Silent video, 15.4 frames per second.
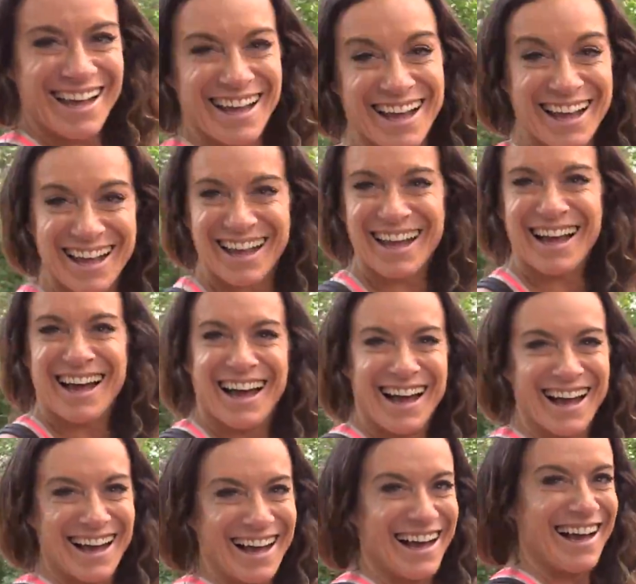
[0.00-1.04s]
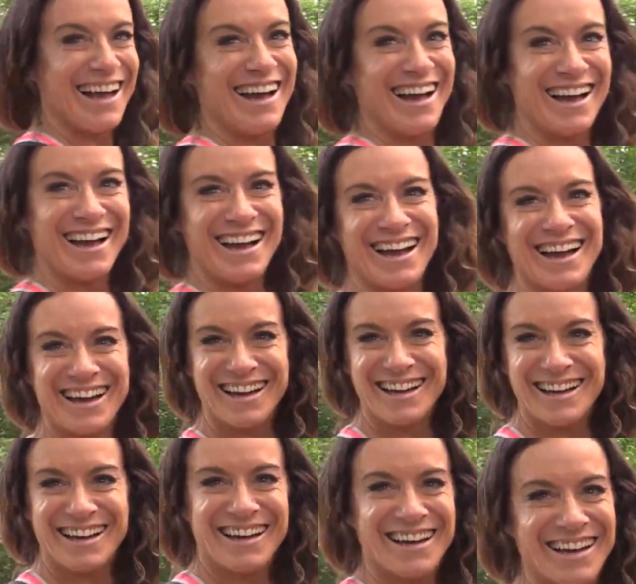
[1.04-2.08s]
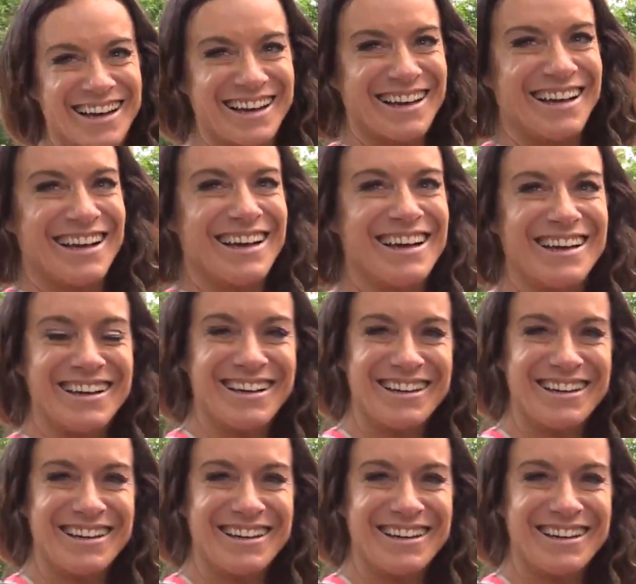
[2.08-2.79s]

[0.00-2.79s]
Let's start with the start.